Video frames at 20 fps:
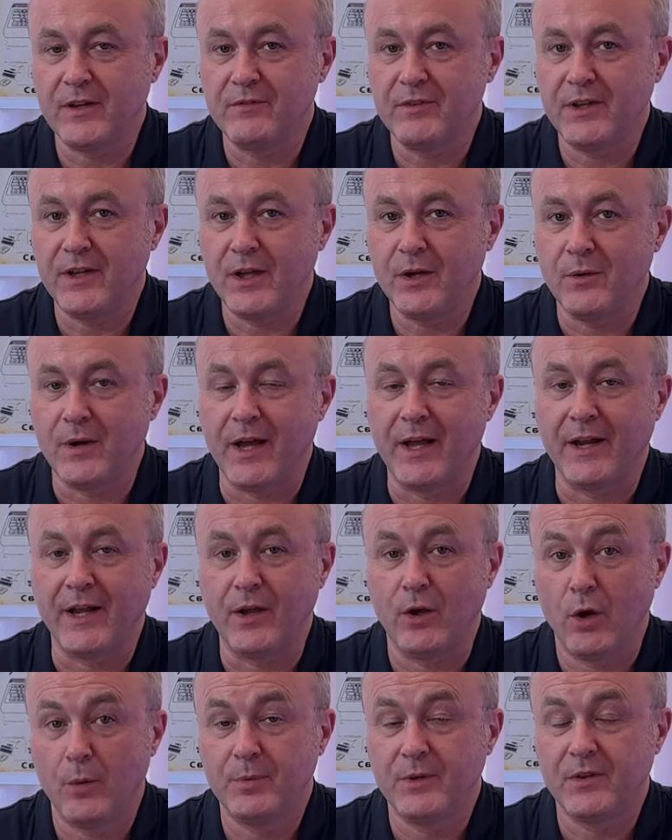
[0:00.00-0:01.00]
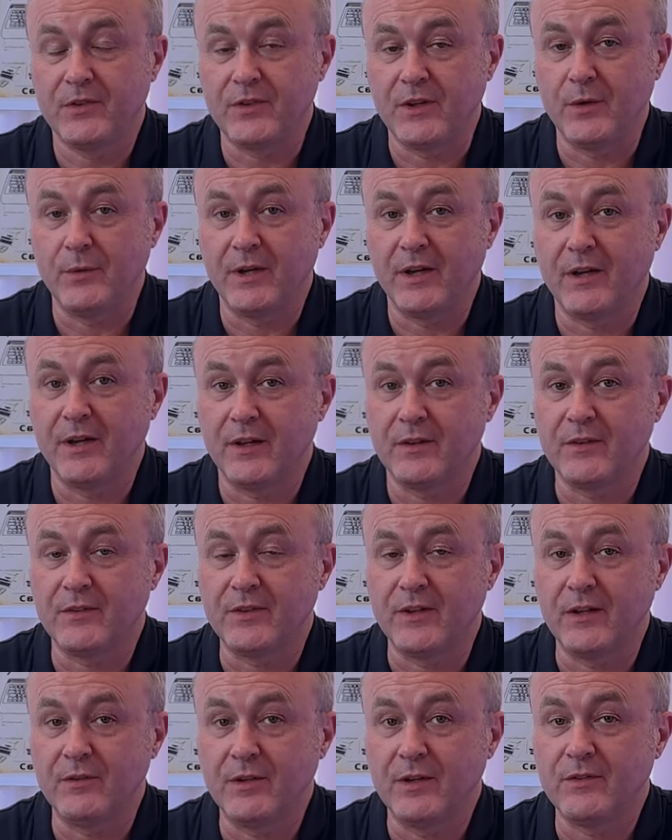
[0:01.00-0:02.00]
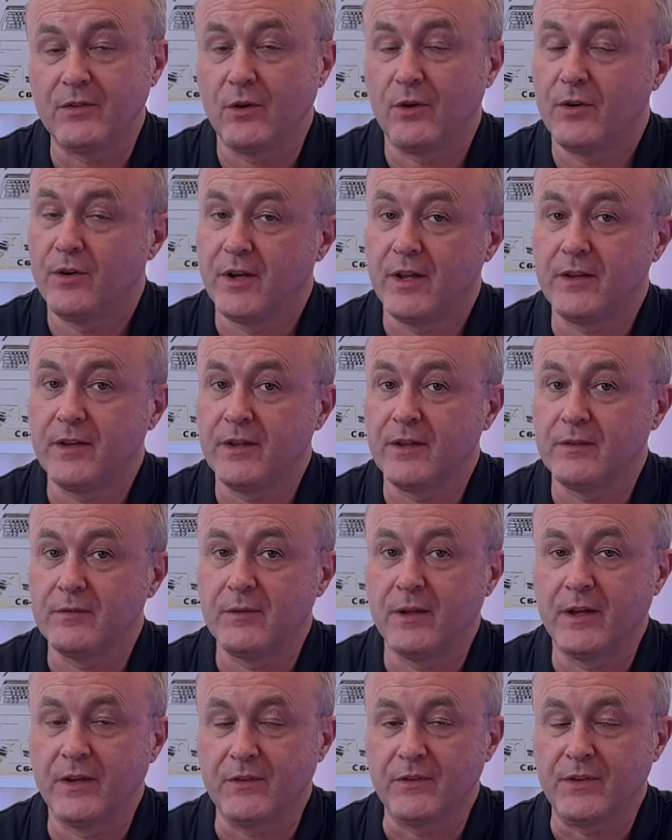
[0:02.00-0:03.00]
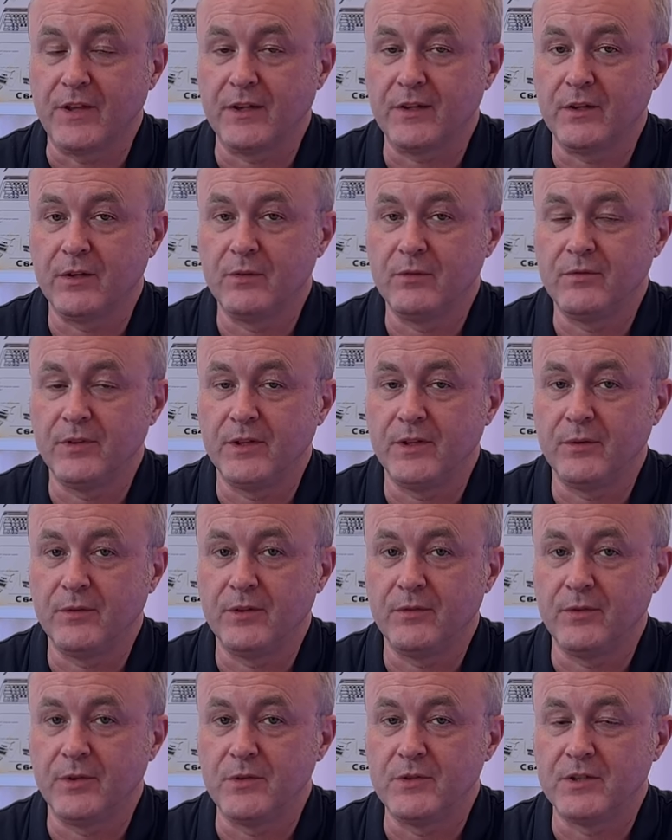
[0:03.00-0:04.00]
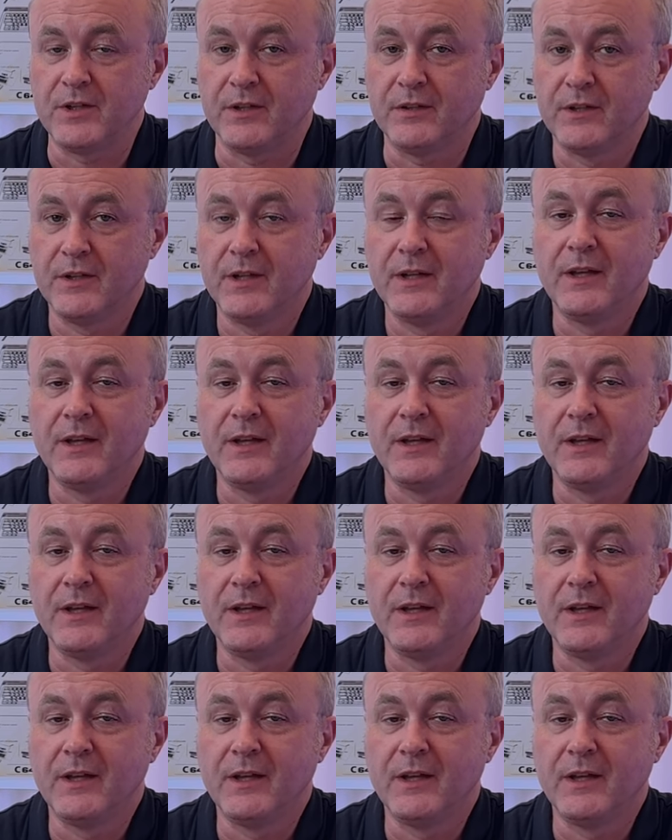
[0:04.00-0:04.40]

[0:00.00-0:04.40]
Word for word: video and I hope to see you in another series or another uh, standalone video in the future.